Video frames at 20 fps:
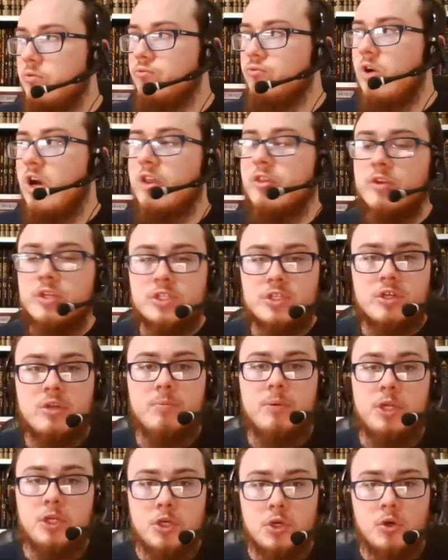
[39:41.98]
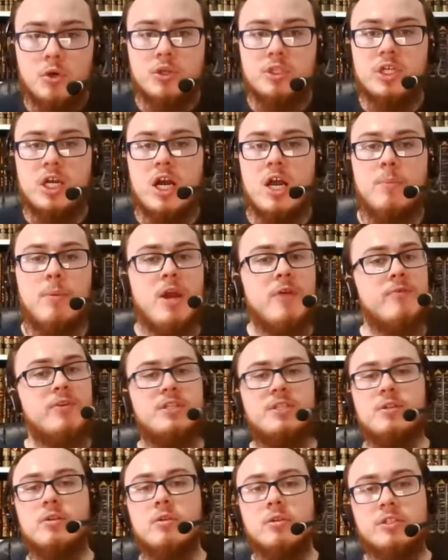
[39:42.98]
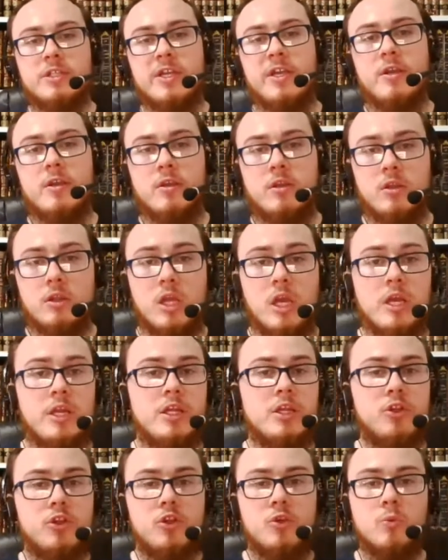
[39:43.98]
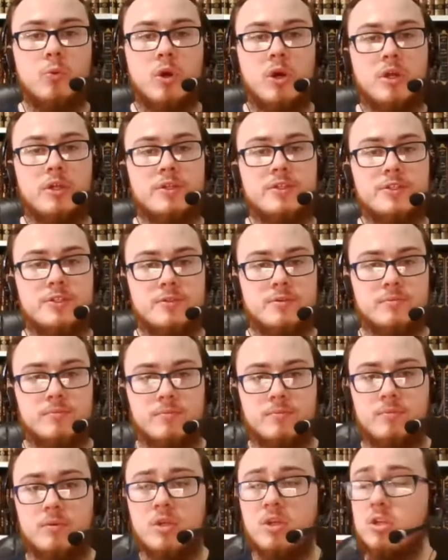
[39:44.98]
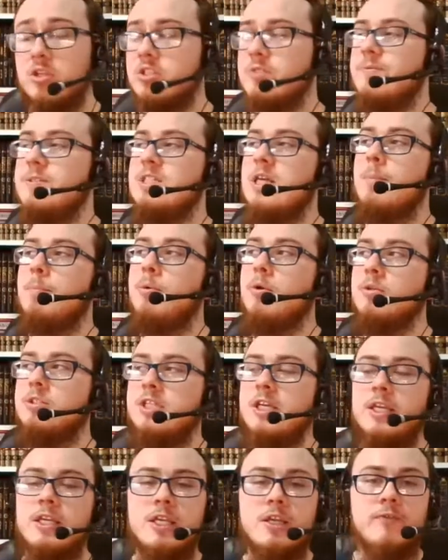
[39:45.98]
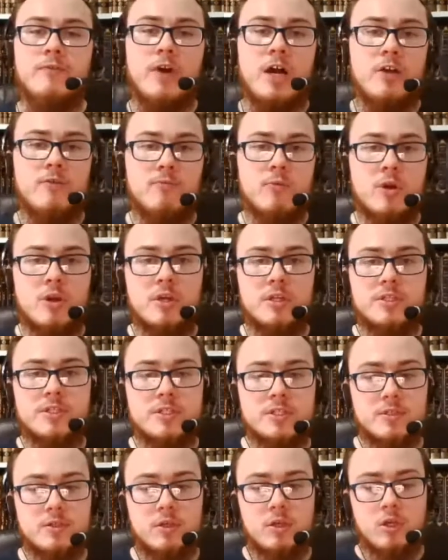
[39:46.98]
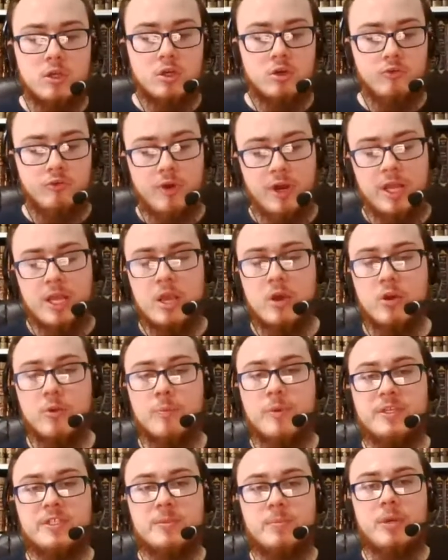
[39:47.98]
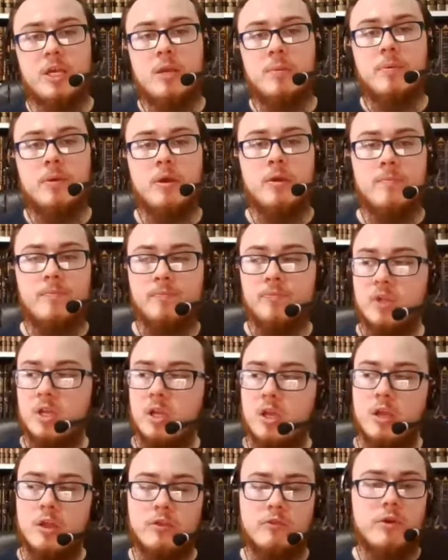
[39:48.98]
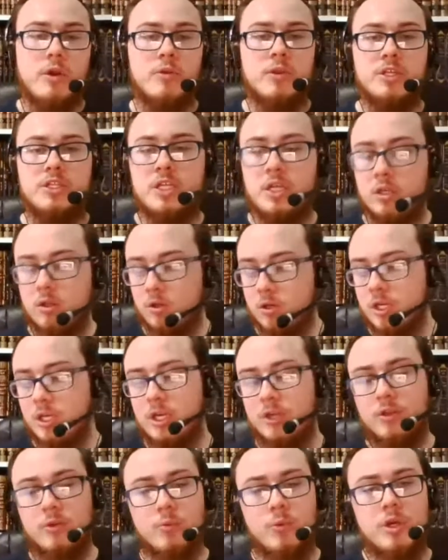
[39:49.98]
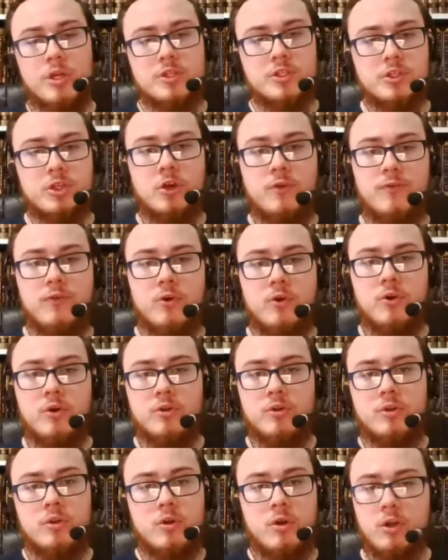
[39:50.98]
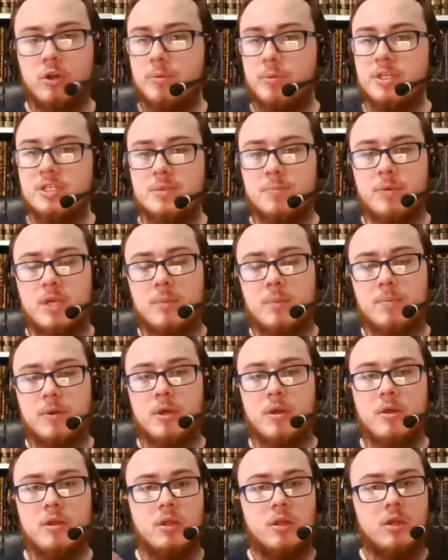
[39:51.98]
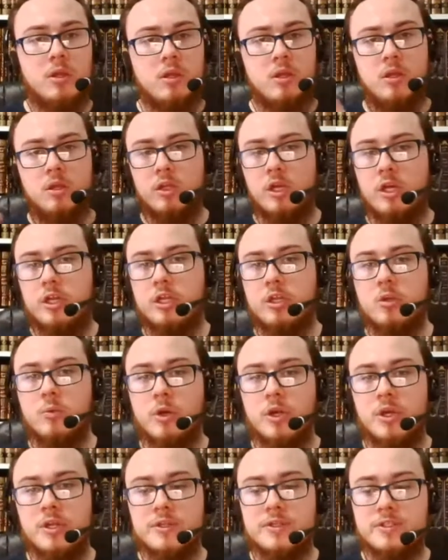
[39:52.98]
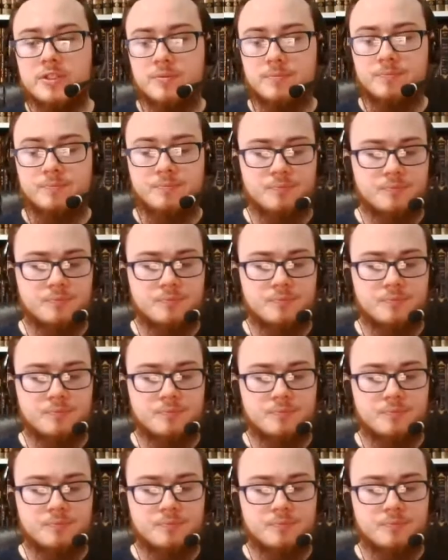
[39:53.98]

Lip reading: Rather, it's going to be in your own time, every single day, learning new words. So, for example, taking 5 words, writing it on a piece of paper, throughout the day, looking at the words on your phone, on a piece of paper, learning the words.